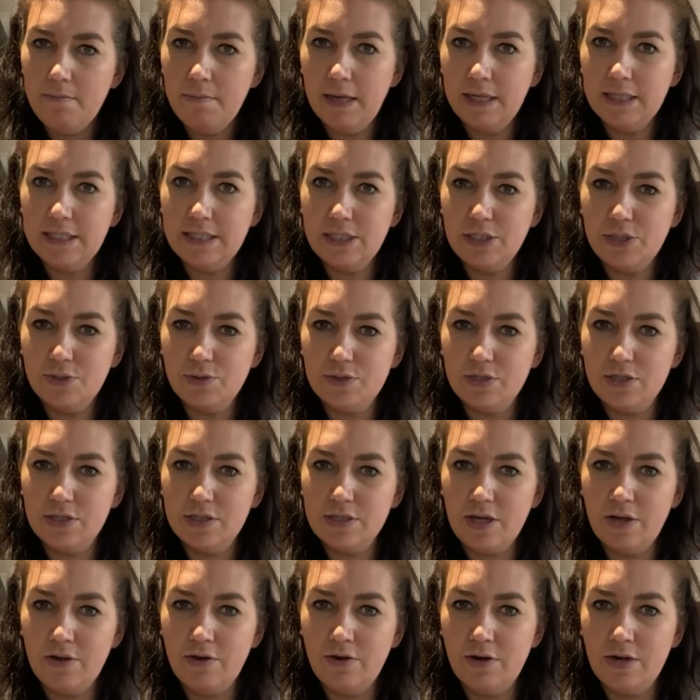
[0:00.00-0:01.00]
My
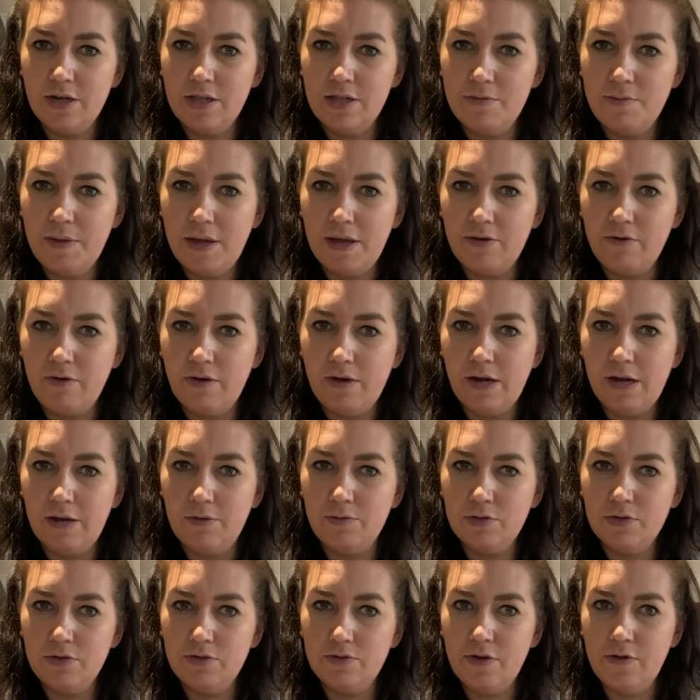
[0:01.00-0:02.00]
dishwasher's going on in the background.
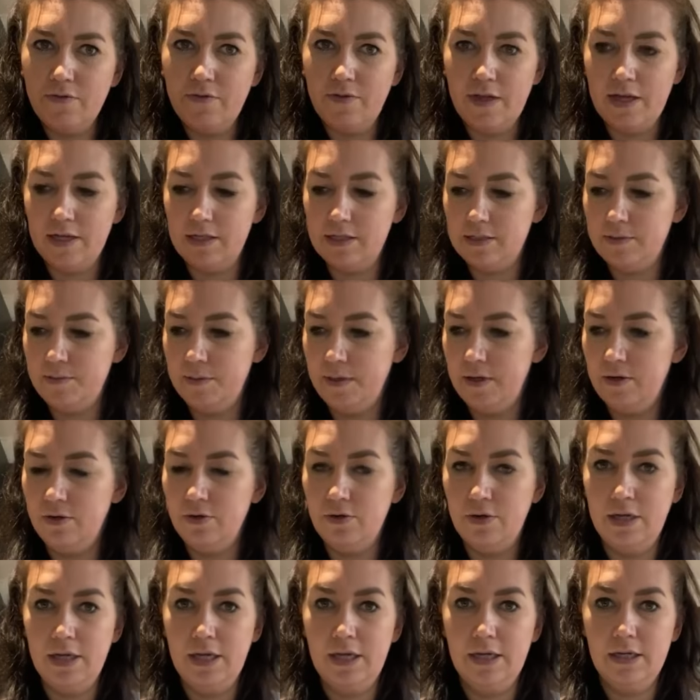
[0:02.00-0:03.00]
I wonder if that's a bit
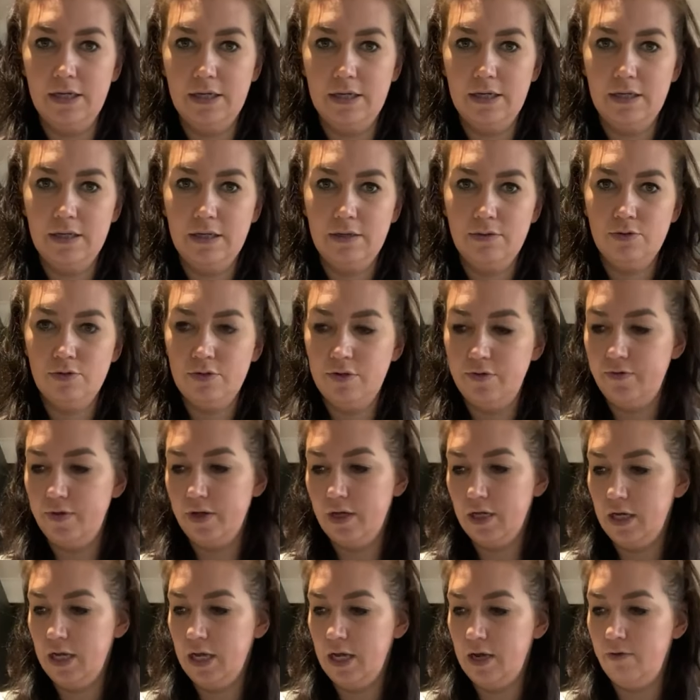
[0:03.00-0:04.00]
annoying. I wonder if
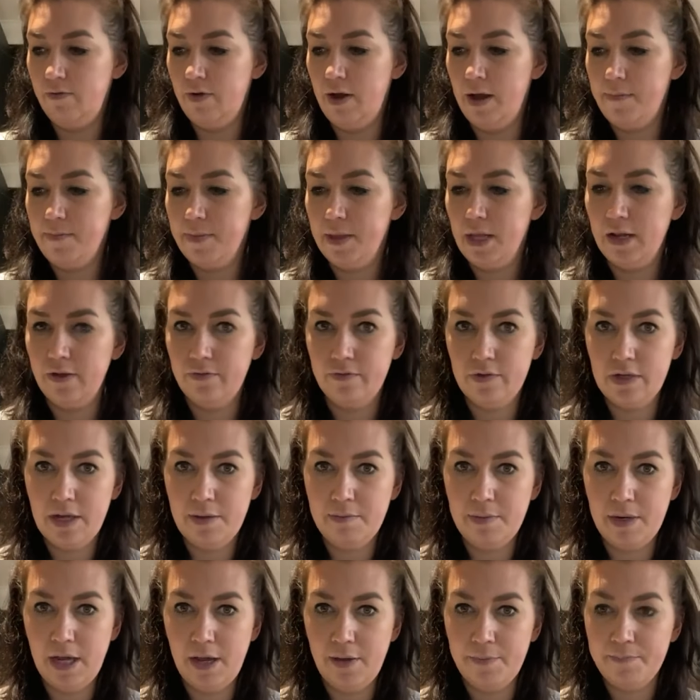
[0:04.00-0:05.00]
you can hear it. You have to
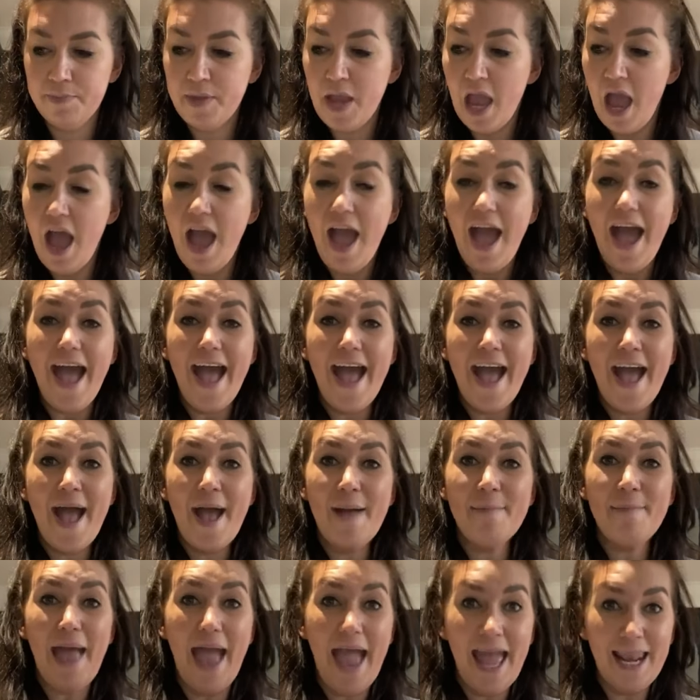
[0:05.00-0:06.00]
let me know.
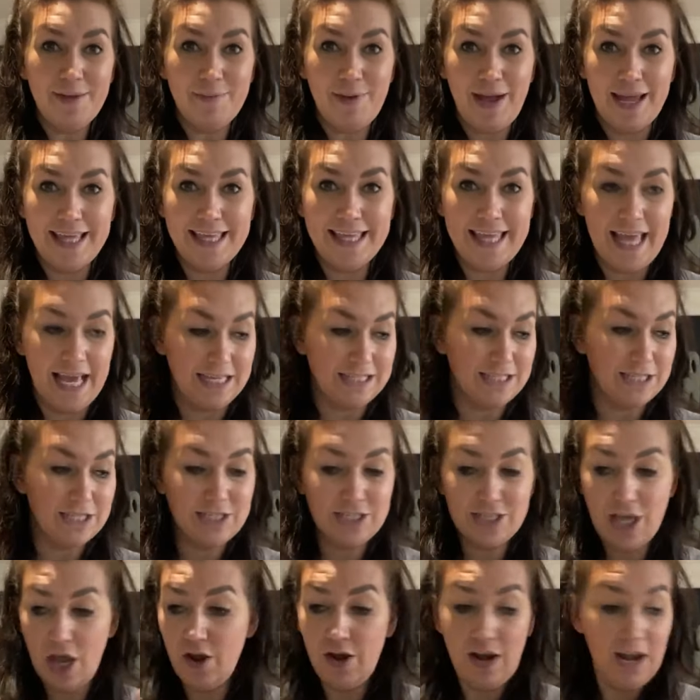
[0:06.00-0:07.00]
Anyway, yes,
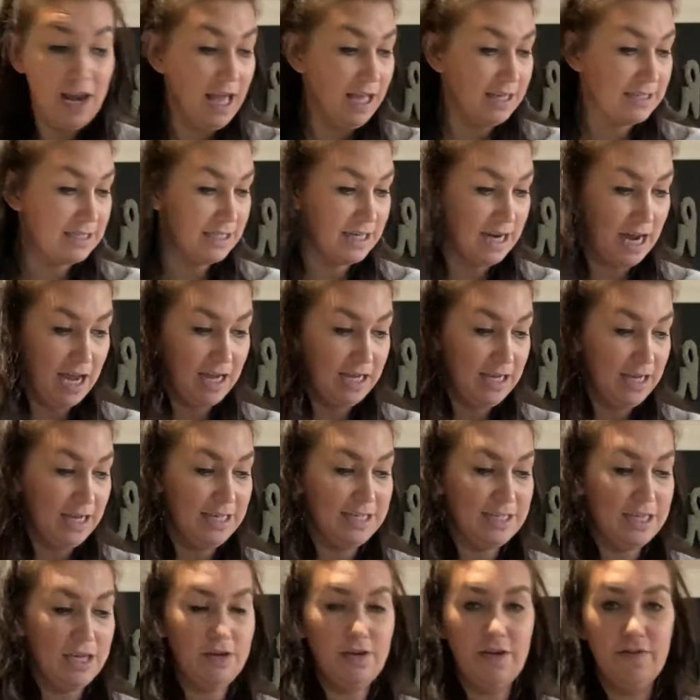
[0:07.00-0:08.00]
so last night,
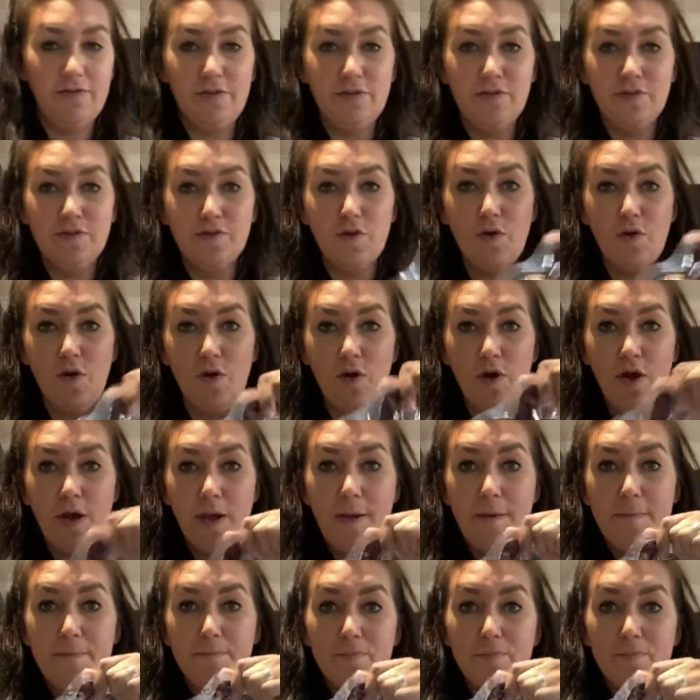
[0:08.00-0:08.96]
I don't know if you saw,